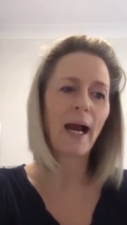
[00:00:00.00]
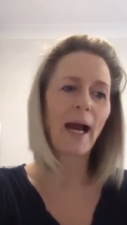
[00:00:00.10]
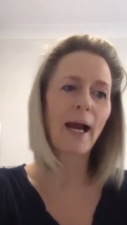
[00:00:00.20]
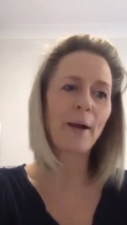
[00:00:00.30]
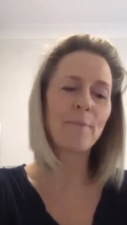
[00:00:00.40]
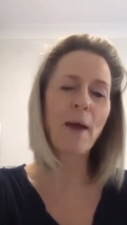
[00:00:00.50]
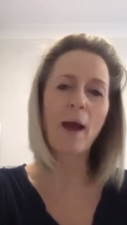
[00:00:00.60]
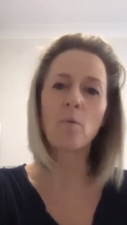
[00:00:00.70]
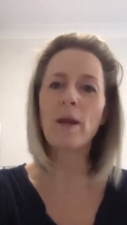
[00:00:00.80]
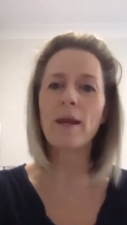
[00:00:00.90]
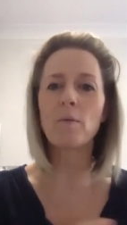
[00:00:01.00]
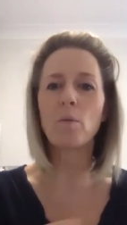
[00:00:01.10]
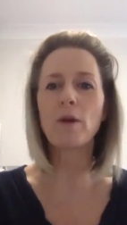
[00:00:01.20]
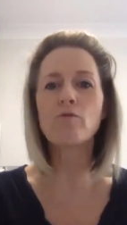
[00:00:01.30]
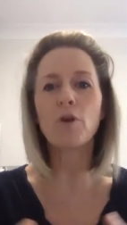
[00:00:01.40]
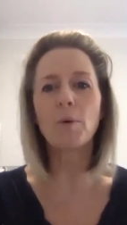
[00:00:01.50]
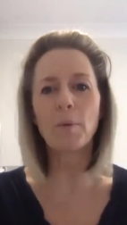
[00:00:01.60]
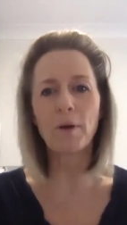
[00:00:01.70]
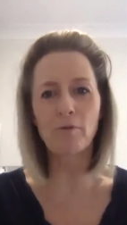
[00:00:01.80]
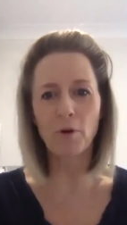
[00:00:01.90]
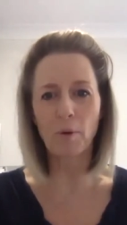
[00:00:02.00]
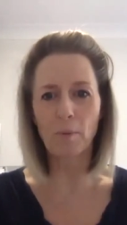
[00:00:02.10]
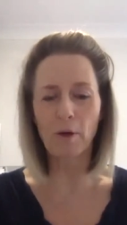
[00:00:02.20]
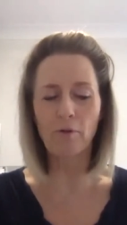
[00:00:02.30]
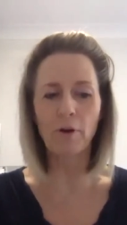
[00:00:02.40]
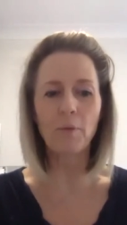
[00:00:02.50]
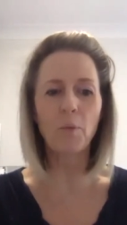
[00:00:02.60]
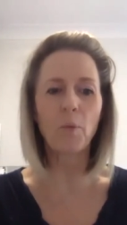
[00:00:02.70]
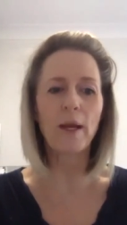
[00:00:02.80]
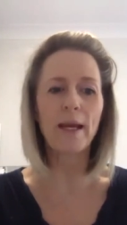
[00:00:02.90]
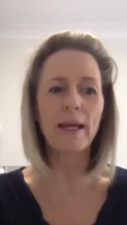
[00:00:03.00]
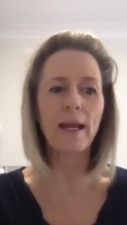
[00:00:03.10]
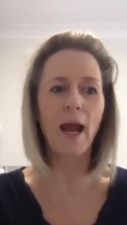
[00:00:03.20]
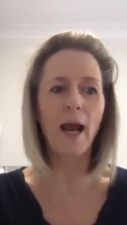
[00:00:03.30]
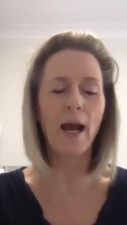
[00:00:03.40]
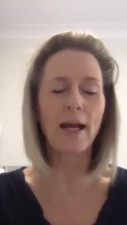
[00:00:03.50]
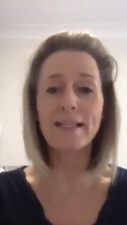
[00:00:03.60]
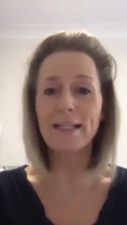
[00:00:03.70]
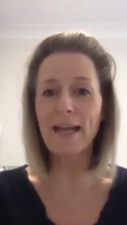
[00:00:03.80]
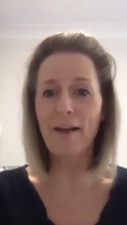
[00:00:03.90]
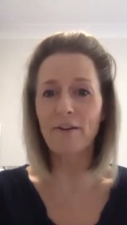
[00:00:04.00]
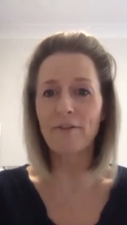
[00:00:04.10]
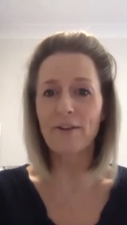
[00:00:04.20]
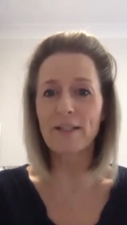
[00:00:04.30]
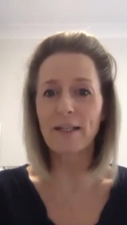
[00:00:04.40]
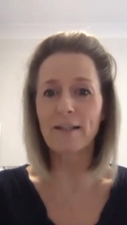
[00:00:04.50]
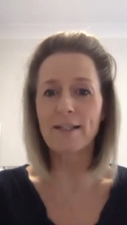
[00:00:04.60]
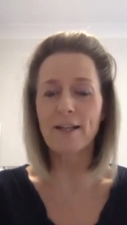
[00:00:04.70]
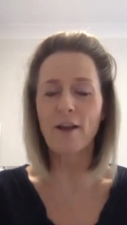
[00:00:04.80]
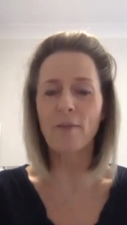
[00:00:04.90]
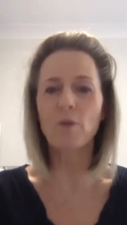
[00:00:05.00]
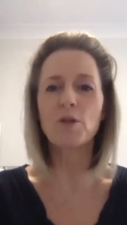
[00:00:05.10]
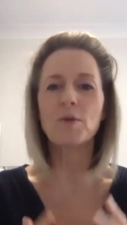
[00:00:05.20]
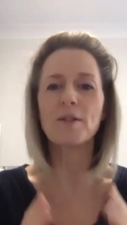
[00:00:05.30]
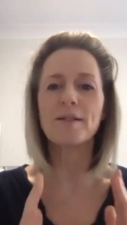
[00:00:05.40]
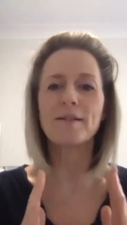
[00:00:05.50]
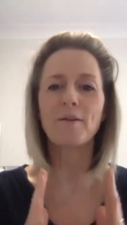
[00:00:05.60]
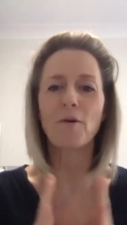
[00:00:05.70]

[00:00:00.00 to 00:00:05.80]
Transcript: and we grew and we grew and we grew. We didn't have any funding at the time, which was